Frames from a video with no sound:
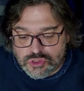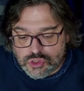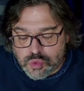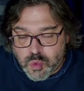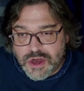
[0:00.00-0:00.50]

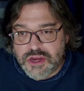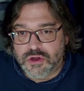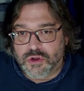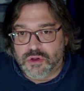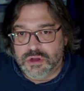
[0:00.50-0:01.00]

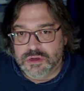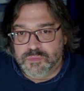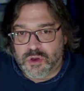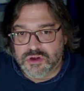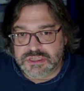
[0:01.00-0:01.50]
20-year-old
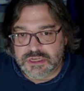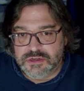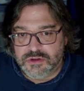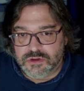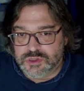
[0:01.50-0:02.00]

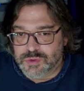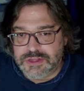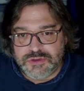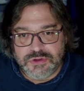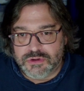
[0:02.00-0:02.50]
person or
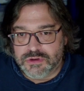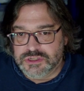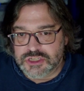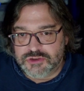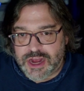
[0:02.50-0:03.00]
22-year-old
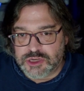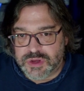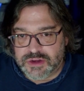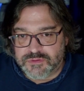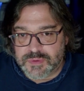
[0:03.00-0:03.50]
just
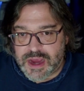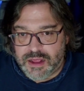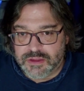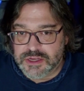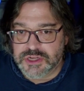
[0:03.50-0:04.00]
graduating from
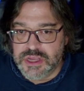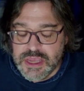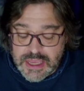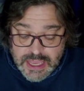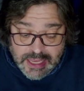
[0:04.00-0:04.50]
college
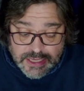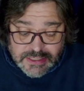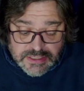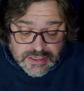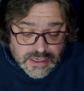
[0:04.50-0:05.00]

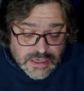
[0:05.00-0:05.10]
is,